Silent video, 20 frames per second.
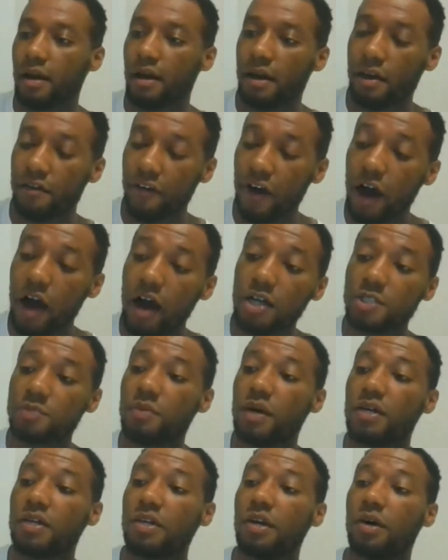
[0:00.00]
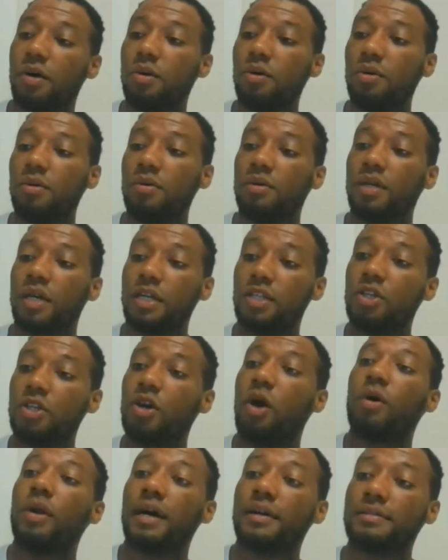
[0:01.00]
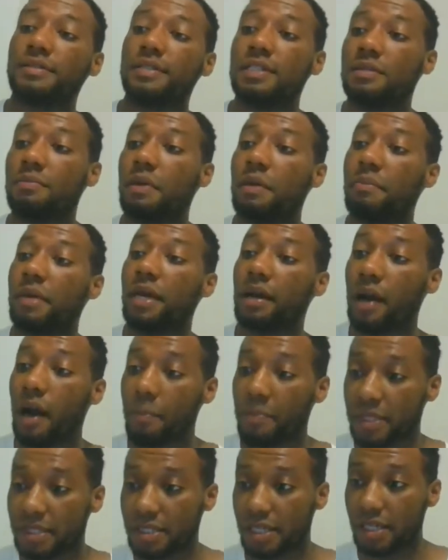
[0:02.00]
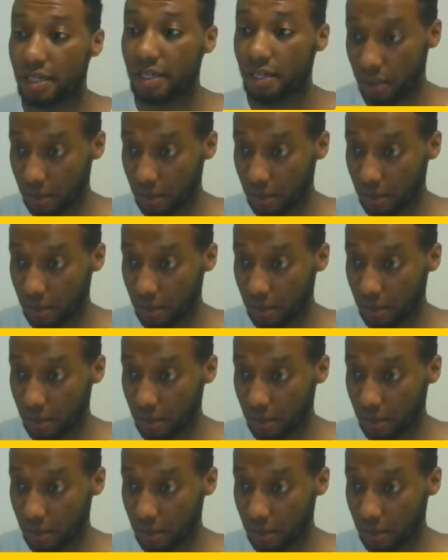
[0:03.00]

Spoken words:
If I ask my girl, can you go downstairs and make me a cup of tea,